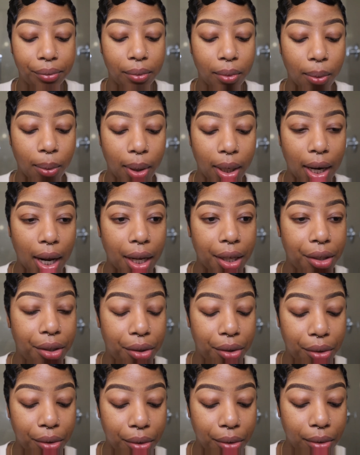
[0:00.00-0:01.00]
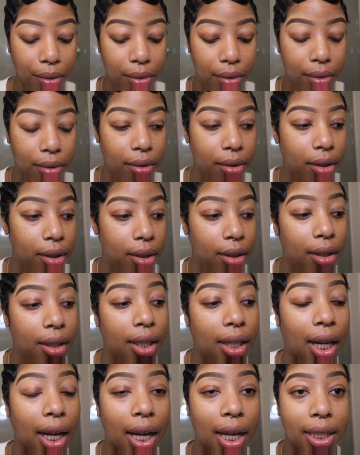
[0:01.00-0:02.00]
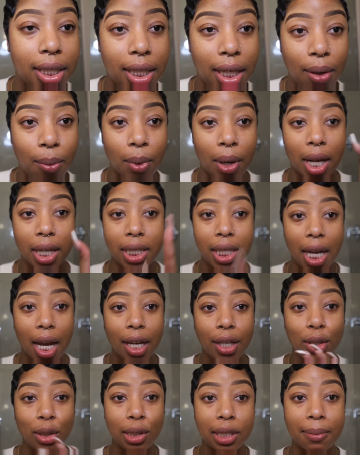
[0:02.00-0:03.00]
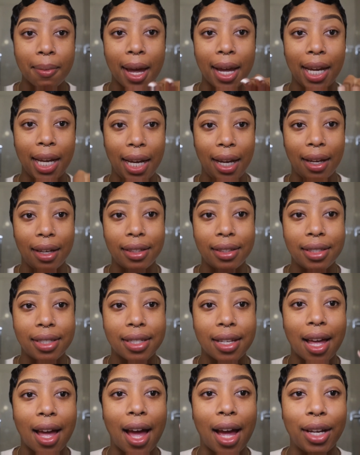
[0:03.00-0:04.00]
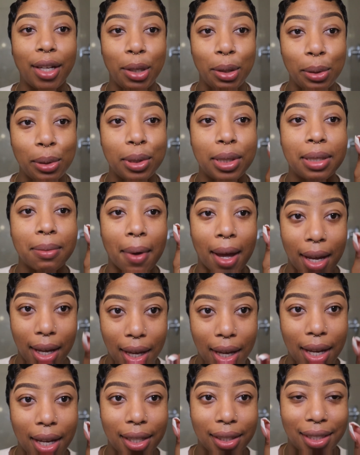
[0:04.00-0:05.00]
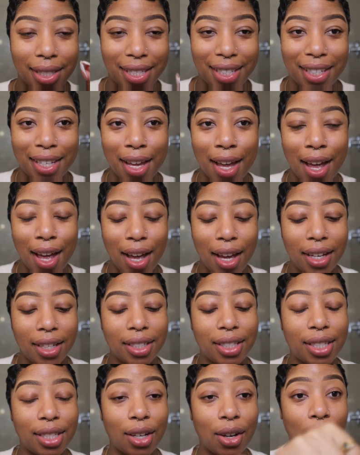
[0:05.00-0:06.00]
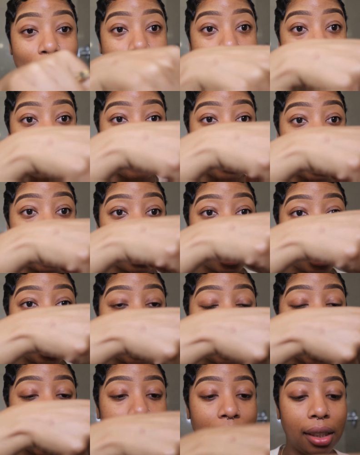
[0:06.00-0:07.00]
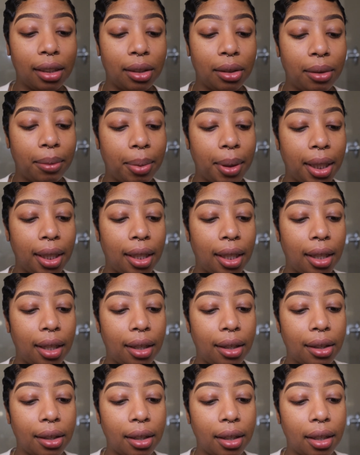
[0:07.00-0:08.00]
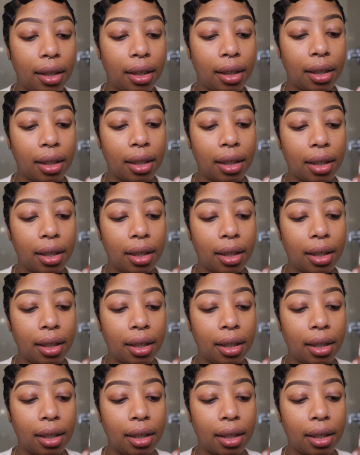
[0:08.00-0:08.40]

what I do, like I said, when I say I use my hands, I use my hands. So I'm just gonna take a little bit here.